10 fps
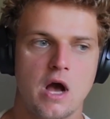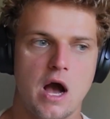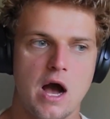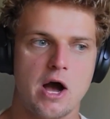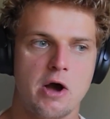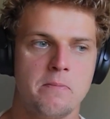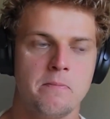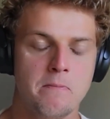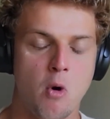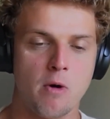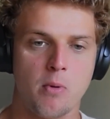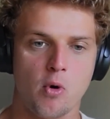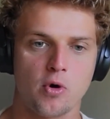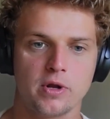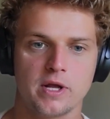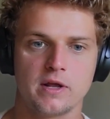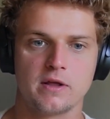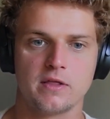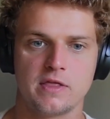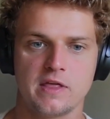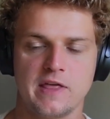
more importantly, the